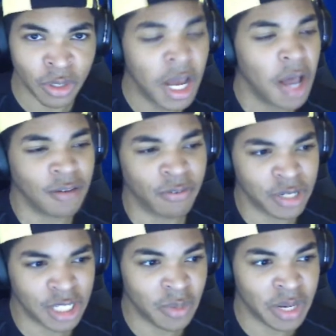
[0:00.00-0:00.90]

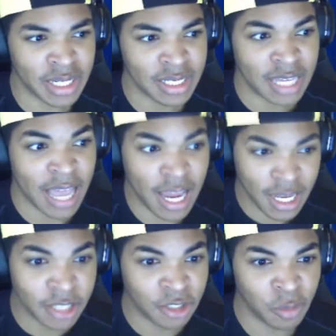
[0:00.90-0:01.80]
Unfortunately, we didn't see any
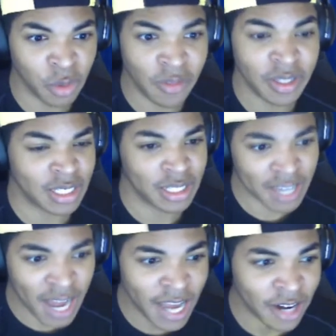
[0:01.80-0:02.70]
Azumarill this
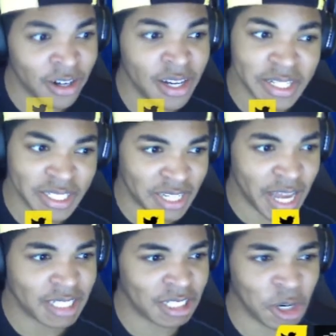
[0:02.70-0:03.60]
entire set,
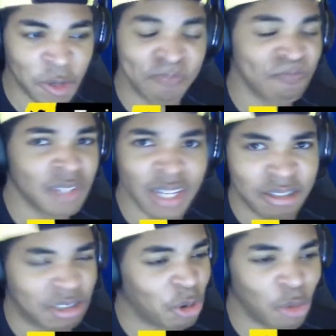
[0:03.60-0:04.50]
so it's
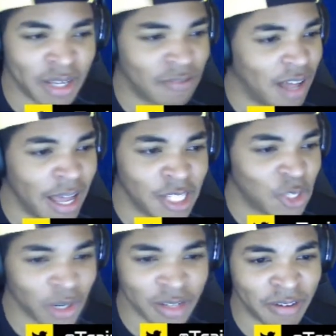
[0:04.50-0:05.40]
totally fine,
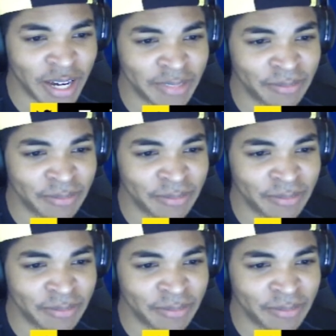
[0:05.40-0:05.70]
totally fine.